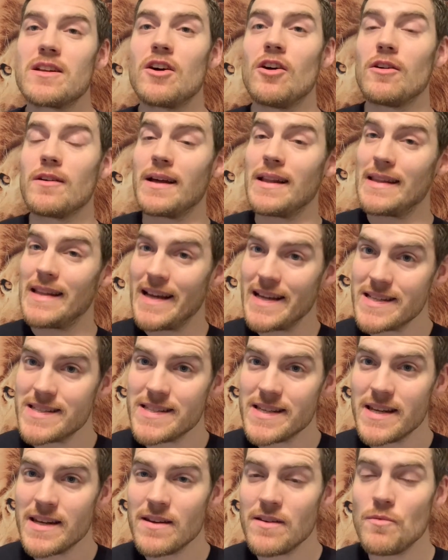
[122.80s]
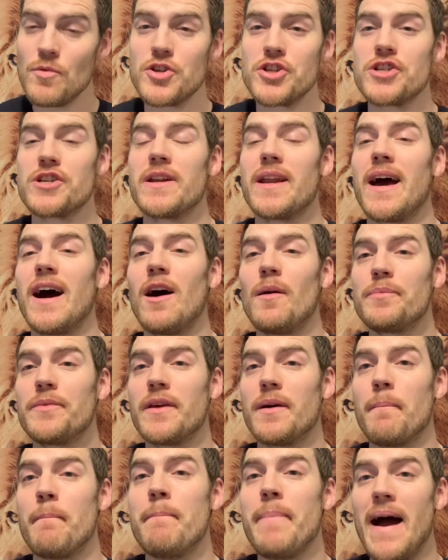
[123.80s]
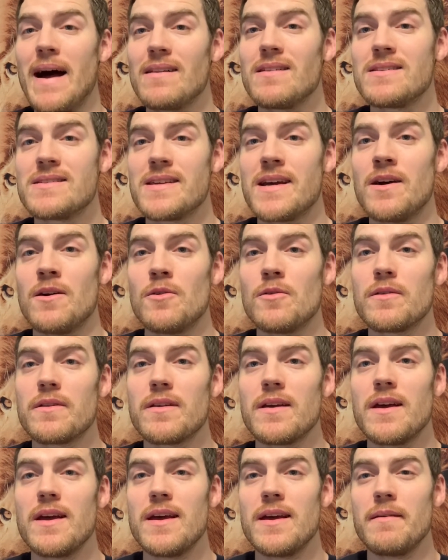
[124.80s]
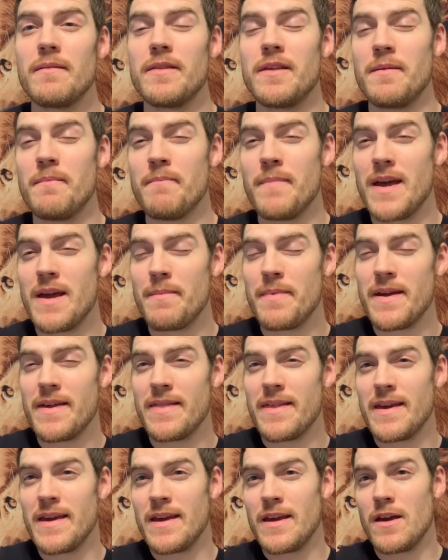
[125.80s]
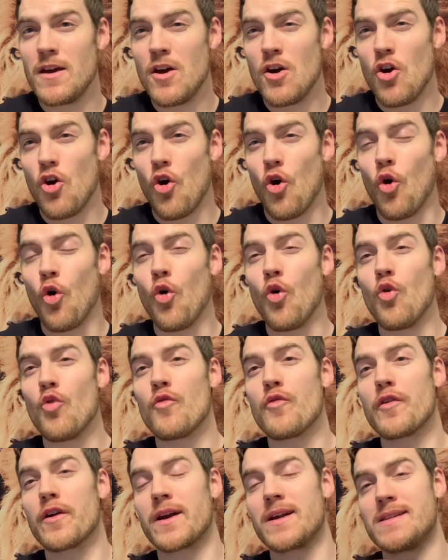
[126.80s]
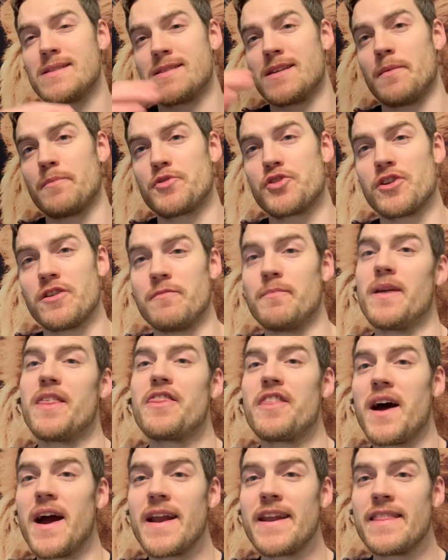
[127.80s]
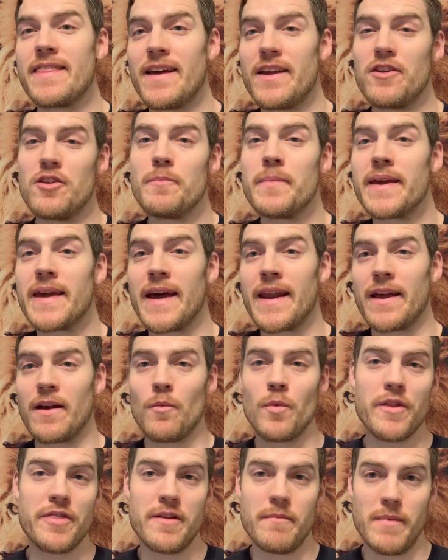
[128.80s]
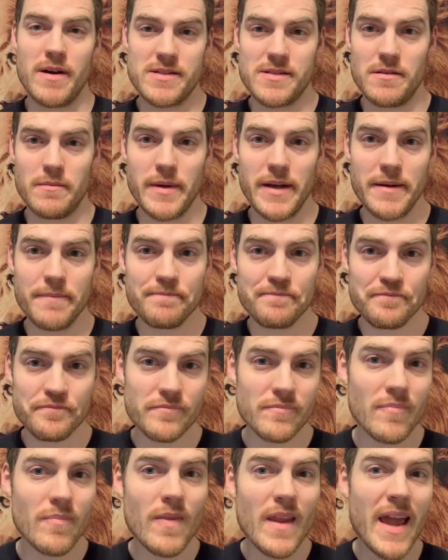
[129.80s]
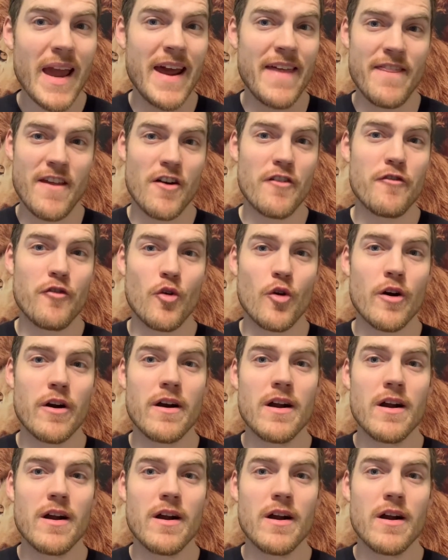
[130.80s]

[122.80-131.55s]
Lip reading: glycine, which is going to help to balance out the overconsumption of methionine that you'd be getting with the muscle meat. And therefore,